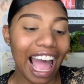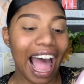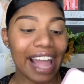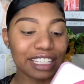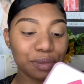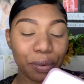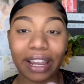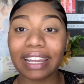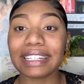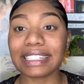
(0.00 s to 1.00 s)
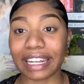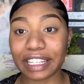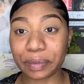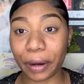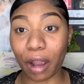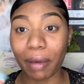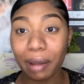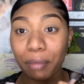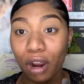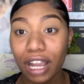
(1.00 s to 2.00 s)
I sprayed setting spray on my
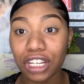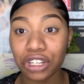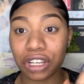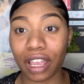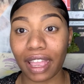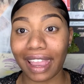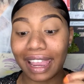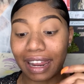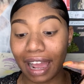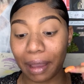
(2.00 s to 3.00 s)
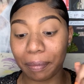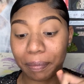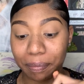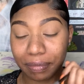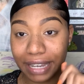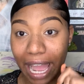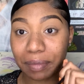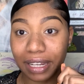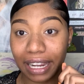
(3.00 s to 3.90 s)
brush and I dabbed it